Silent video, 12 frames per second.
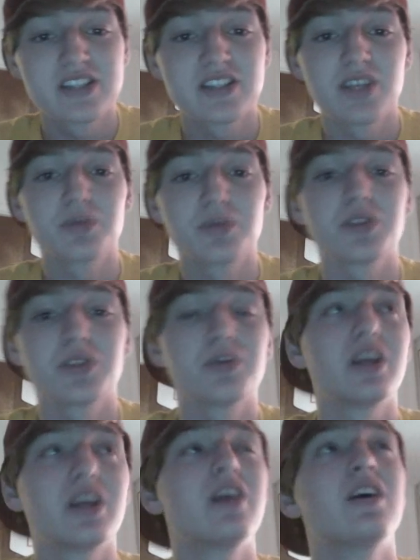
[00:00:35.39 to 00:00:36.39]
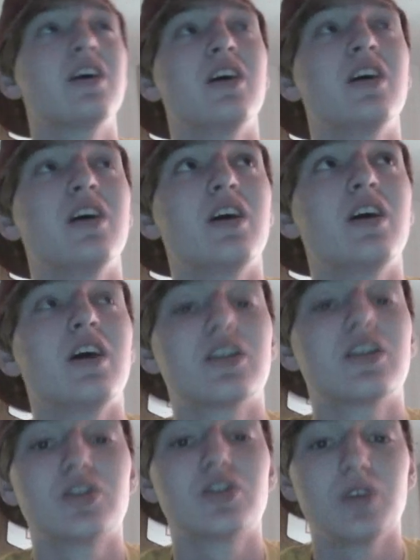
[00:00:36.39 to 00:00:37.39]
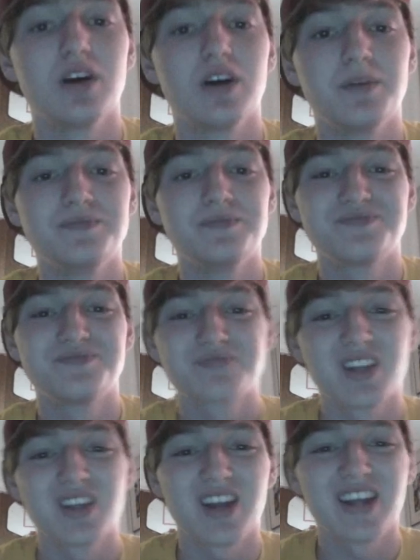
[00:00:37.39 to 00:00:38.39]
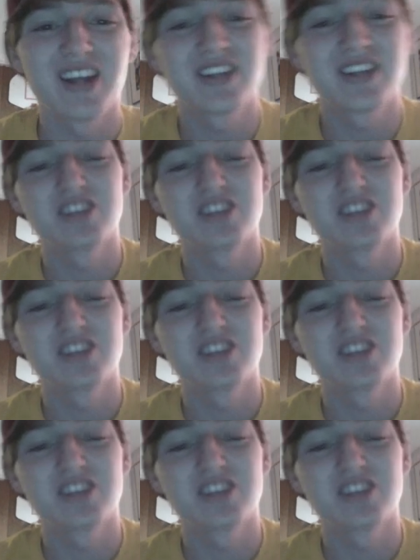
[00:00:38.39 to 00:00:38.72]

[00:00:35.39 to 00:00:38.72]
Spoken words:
I didn't really want to